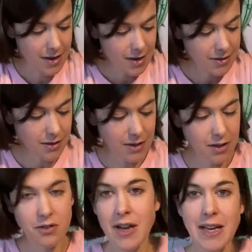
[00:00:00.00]
So the
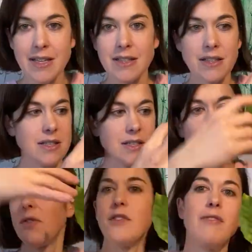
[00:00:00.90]
green isn't just
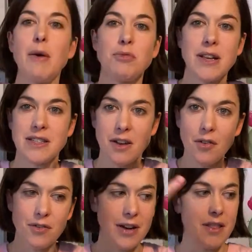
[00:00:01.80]
sort of evaporating
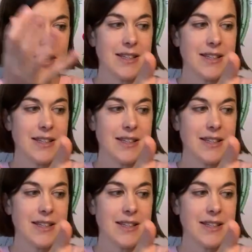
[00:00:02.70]
off or anything,